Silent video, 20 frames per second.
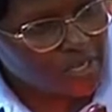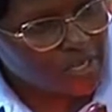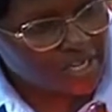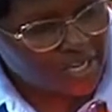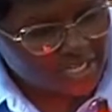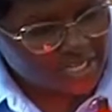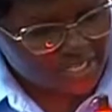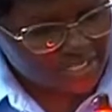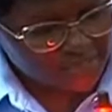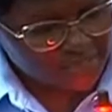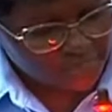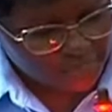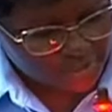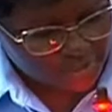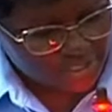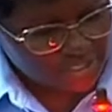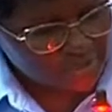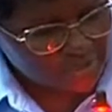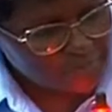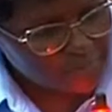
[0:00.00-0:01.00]
who are harassed, for
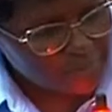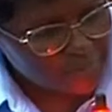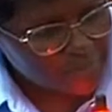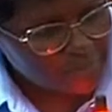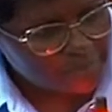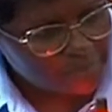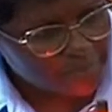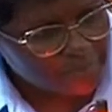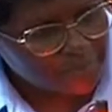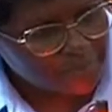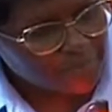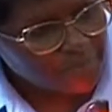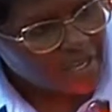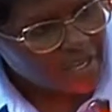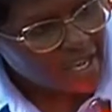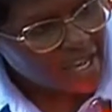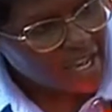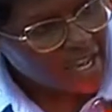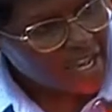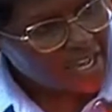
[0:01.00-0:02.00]
example,
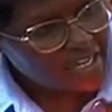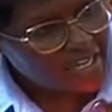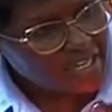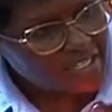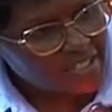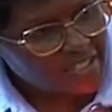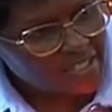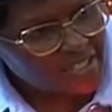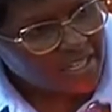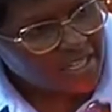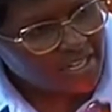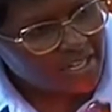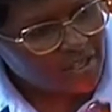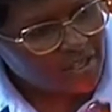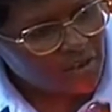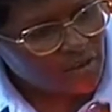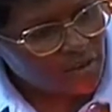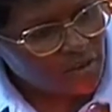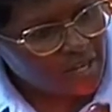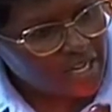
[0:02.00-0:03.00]
are at the
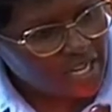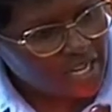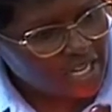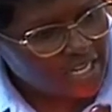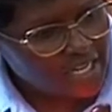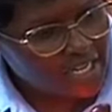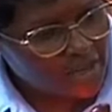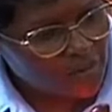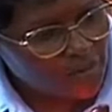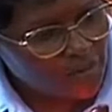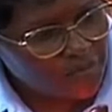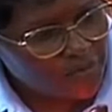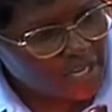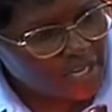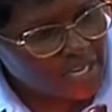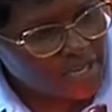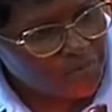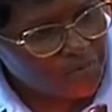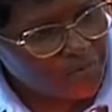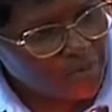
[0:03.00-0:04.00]
lower cadre of
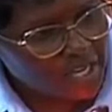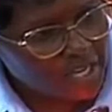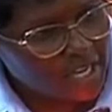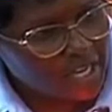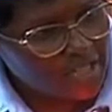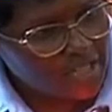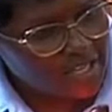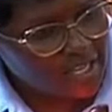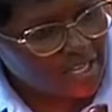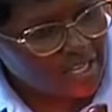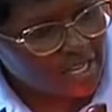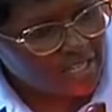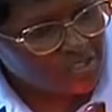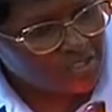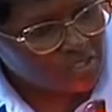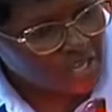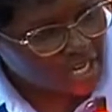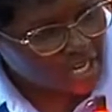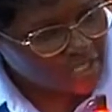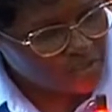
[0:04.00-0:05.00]
life where they are
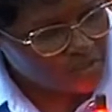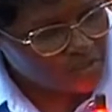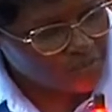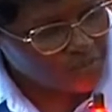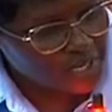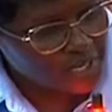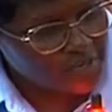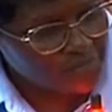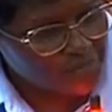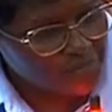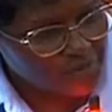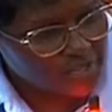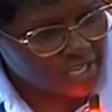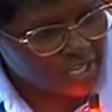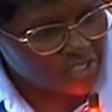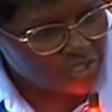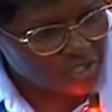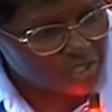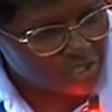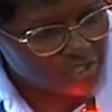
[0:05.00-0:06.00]
trying to fend for
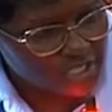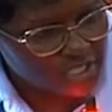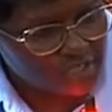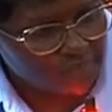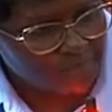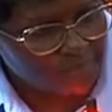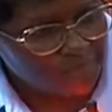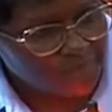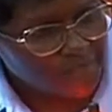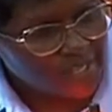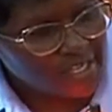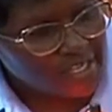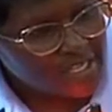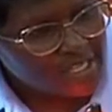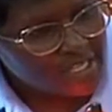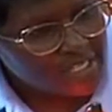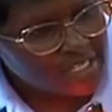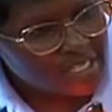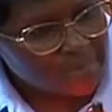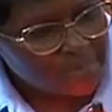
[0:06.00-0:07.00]
their children.
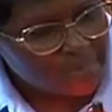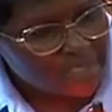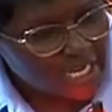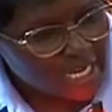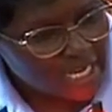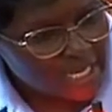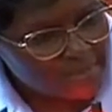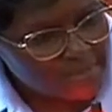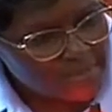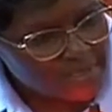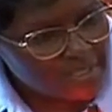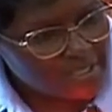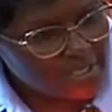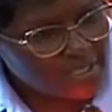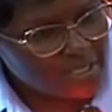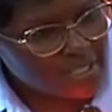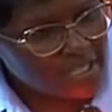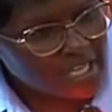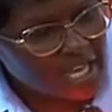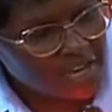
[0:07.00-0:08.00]
Sometimes
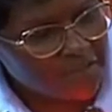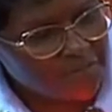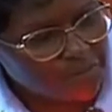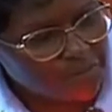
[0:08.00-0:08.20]
they